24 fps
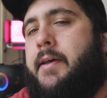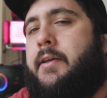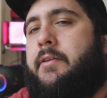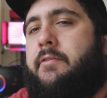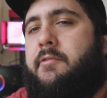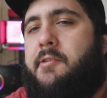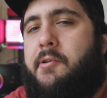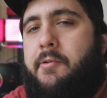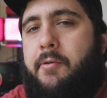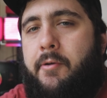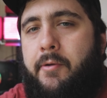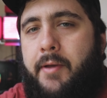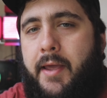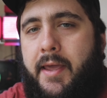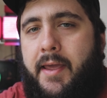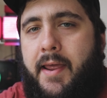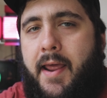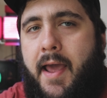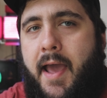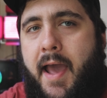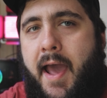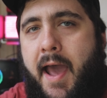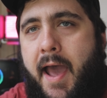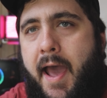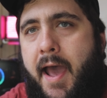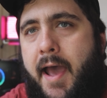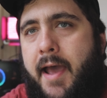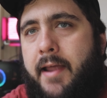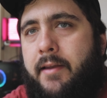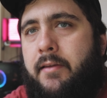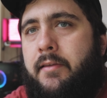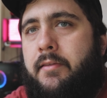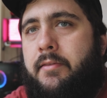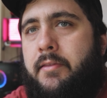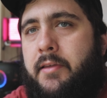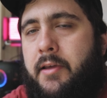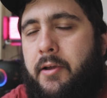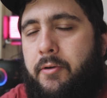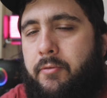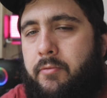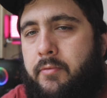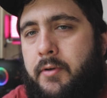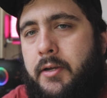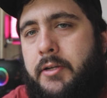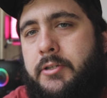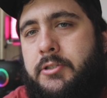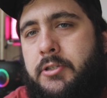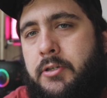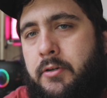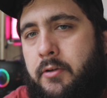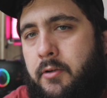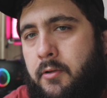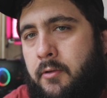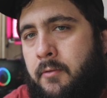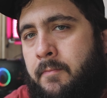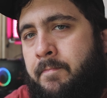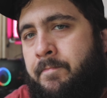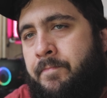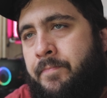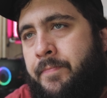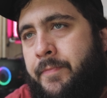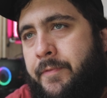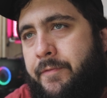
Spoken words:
So it had the original